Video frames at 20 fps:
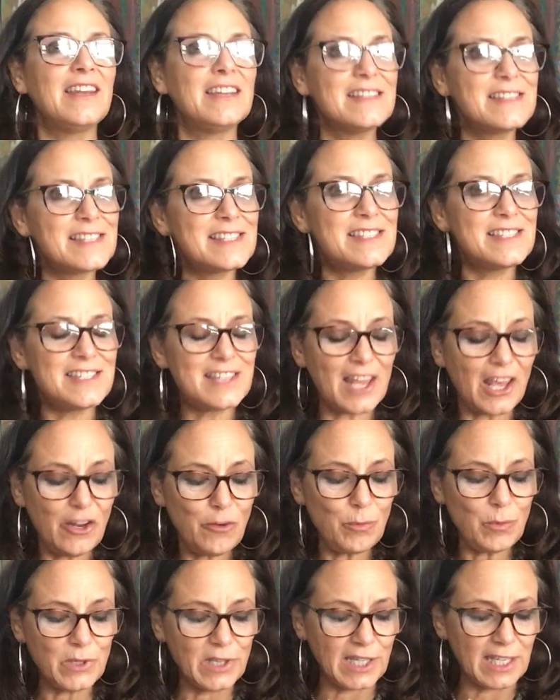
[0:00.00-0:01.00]
instead
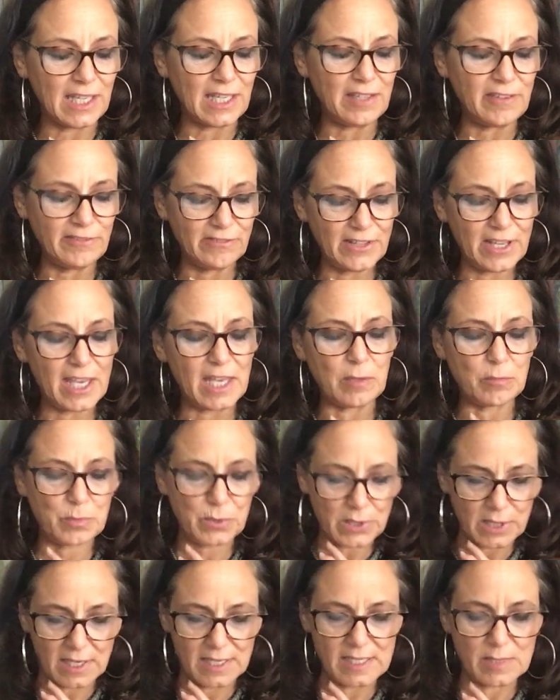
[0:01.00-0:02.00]
believe a
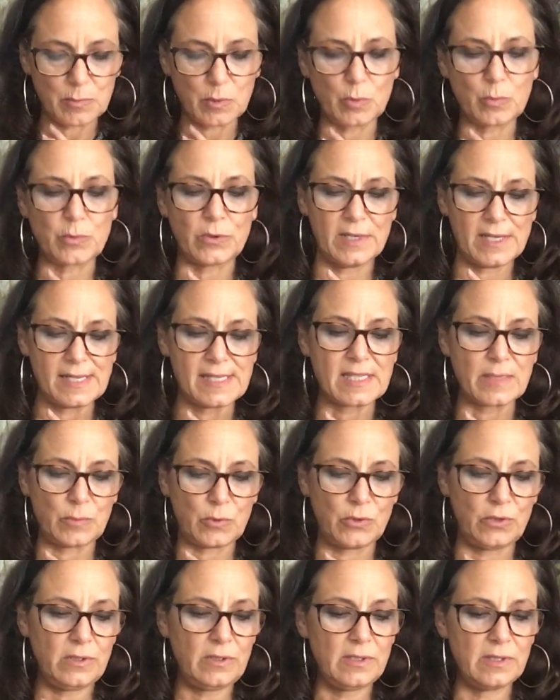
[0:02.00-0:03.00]
plausible
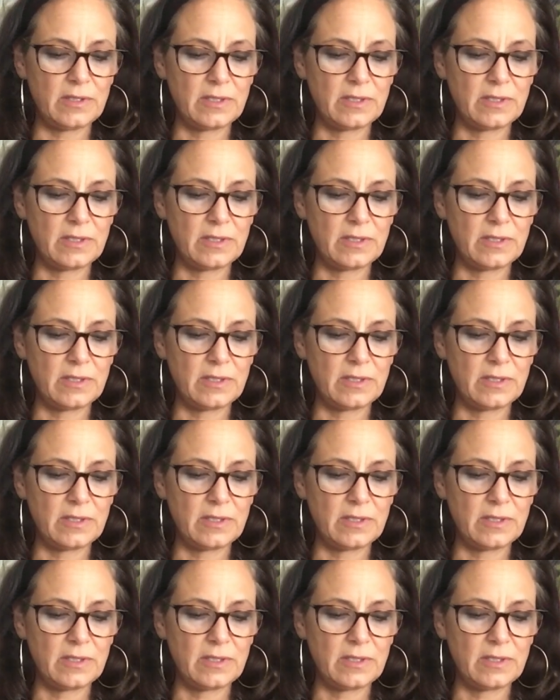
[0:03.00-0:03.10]
principle?